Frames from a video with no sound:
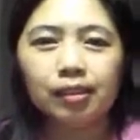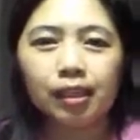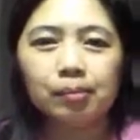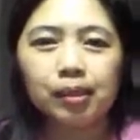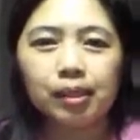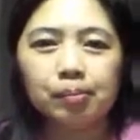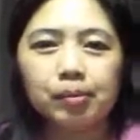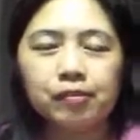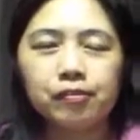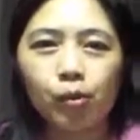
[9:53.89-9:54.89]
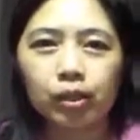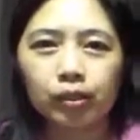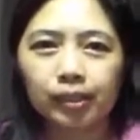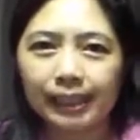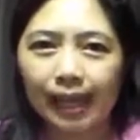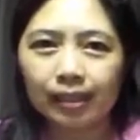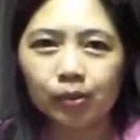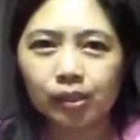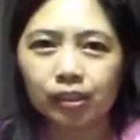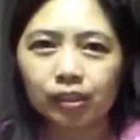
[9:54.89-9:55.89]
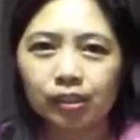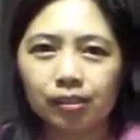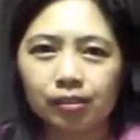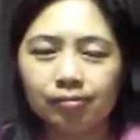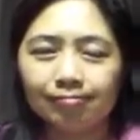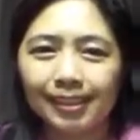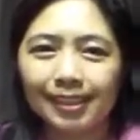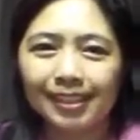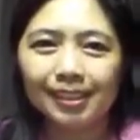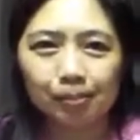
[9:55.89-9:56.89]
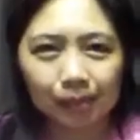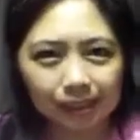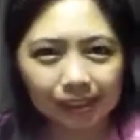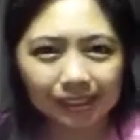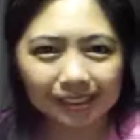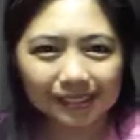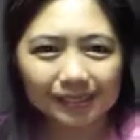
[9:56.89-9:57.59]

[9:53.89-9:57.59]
comma before your tag question. It is a must.